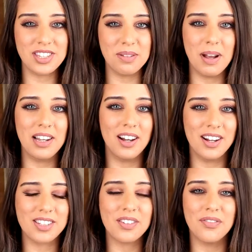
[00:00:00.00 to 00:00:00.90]
didn't see my
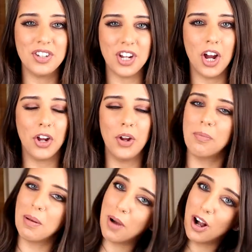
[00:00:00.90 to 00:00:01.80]
last video,
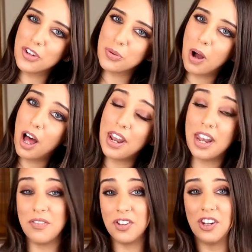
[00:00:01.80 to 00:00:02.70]
my March one,
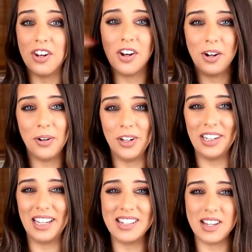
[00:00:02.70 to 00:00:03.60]
and if you didn't, I'll go
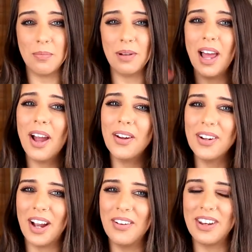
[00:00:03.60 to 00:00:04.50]
and link it down
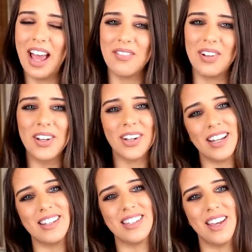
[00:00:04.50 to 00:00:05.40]
below. Go and have a look
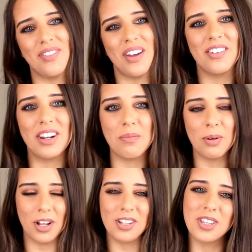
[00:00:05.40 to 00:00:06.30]
and see if there are any
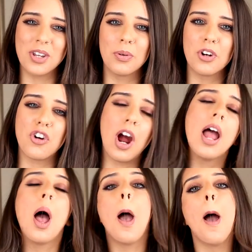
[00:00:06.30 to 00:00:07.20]
products that you want to
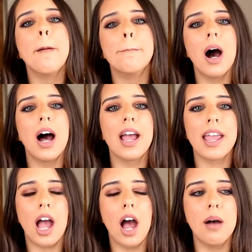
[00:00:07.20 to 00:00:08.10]
try.
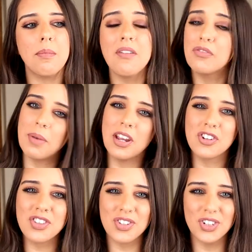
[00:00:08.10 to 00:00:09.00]
My
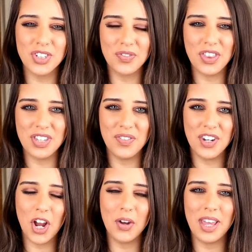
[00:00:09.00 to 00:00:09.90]
information source for this
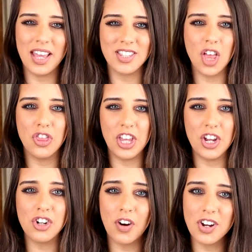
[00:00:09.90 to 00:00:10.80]
video is
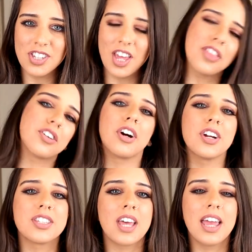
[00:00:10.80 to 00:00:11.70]
The Grocer. The
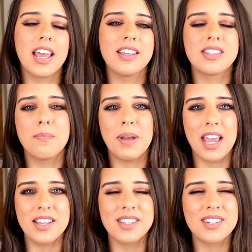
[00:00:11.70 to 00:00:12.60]
Grocer is the
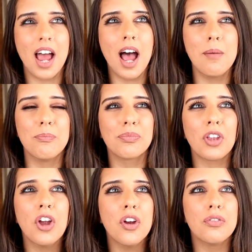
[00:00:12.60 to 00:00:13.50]
biggest
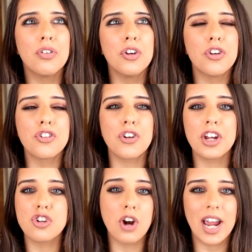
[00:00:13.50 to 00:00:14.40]
food and
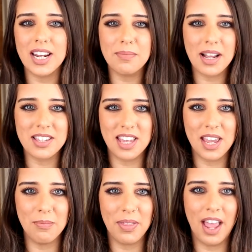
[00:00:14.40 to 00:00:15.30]
drink trade
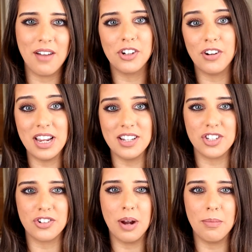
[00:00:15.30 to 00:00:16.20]
magazine, but they have a great
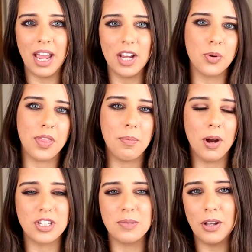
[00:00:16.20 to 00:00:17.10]
Instagram page where they
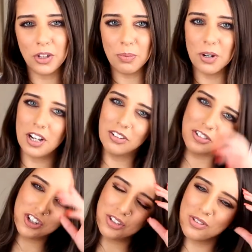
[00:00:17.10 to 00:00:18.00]
post about new product
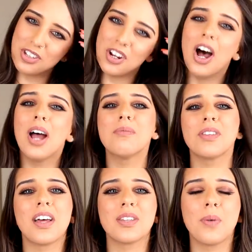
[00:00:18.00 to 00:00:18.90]
launches all the time.
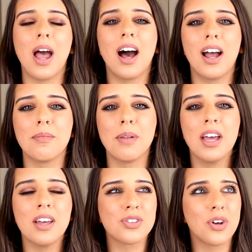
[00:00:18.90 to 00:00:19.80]
So that's where I'm
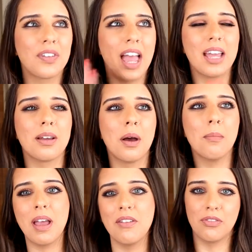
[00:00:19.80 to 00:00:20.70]
sort of getting
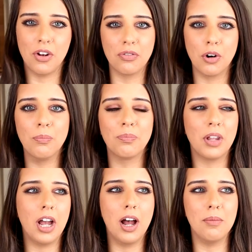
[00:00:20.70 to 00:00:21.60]
my info
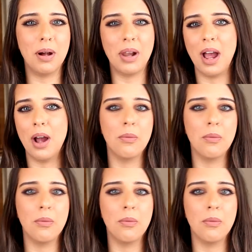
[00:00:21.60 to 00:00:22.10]
from and